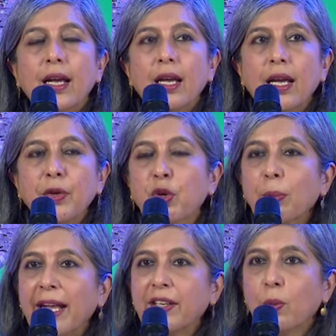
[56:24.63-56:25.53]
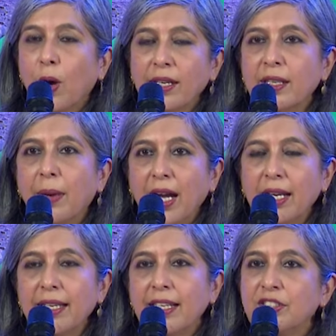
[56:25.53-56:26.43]
No matter what the
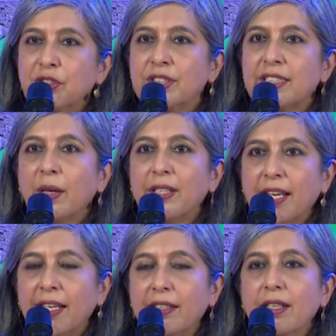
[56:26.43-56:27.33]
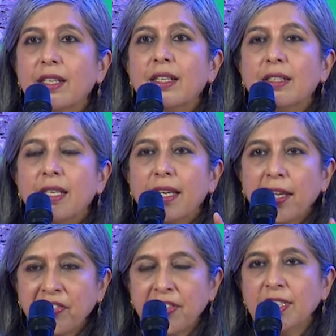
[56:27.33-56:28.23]
market does, you stay with that.
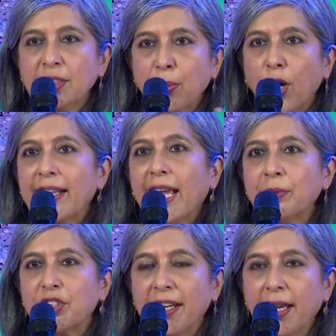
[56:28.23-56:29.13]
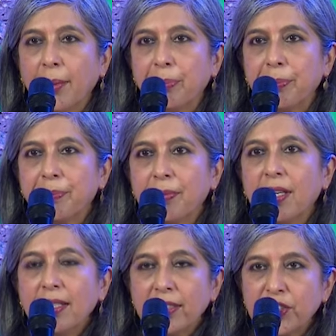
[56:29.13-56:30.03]
If the small caps run up,
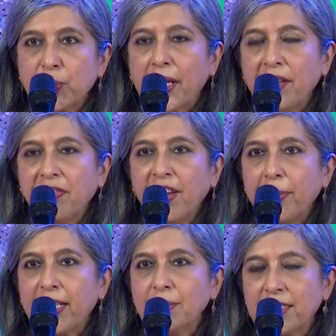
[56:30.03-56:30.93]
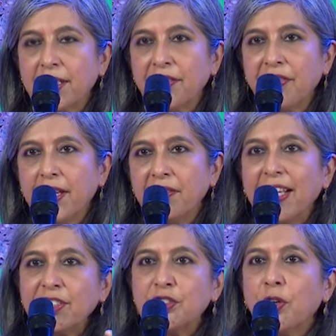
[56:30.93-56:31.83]
this 25 becomes 35,
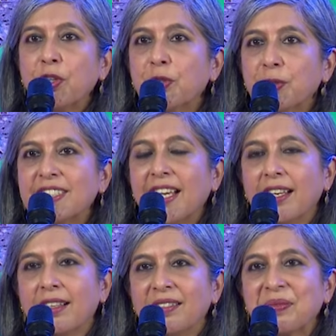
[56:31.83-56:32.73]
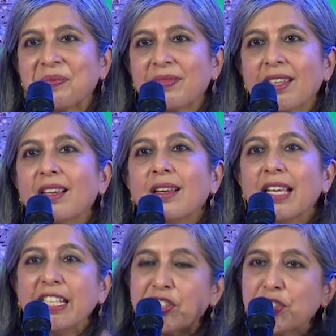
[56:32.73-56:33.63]
that's your cue to sell.
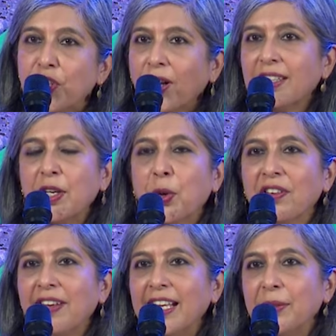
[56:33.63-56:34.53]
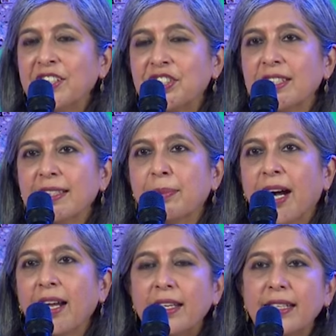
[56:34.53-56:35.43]
It's not the overvaluation in the
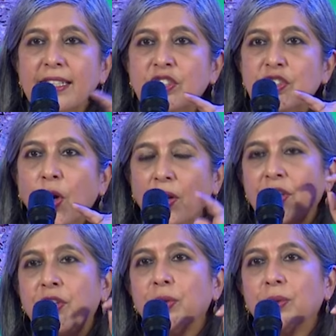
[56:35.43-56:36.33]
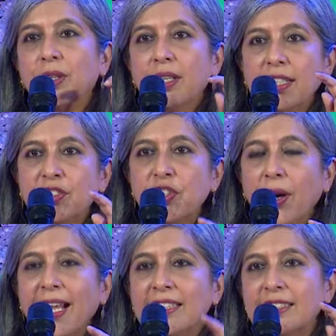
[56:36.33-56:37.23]
market, it's your cue, it's your
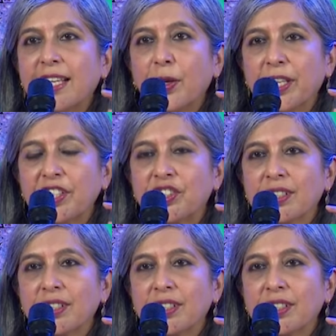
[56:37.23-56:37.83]
asset allocation.